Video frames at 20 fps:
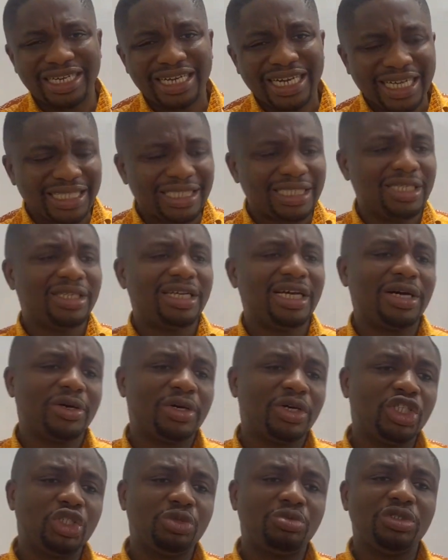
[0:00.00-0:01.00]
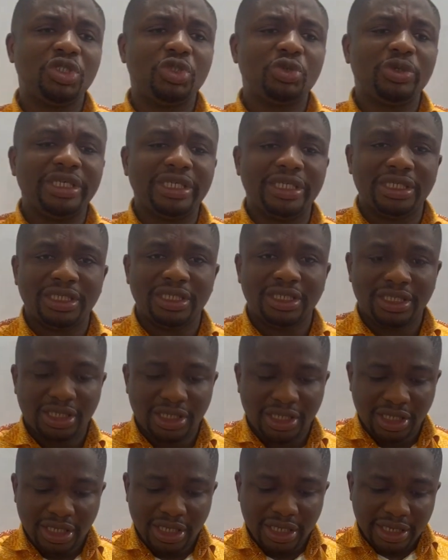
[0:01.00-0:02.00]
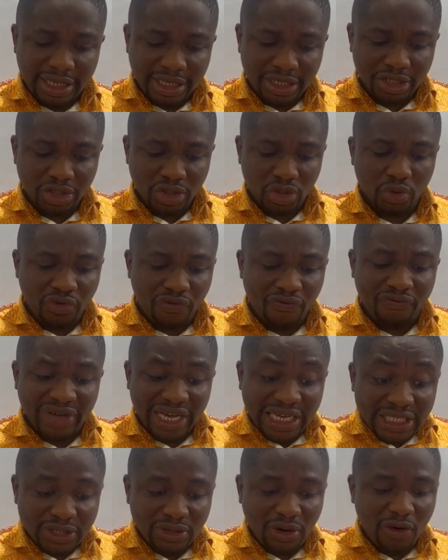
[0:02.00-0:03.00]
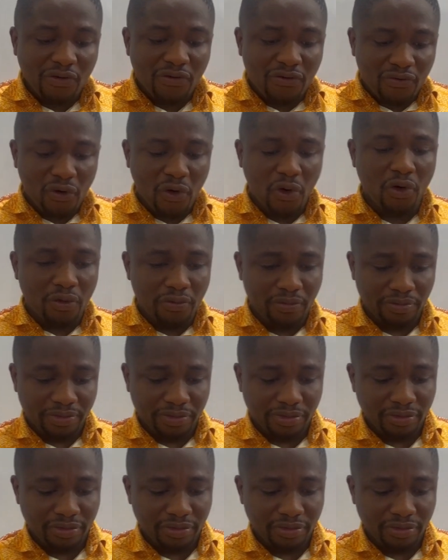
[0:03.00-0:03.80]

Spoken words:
The next thing you are going to be doing is to first of all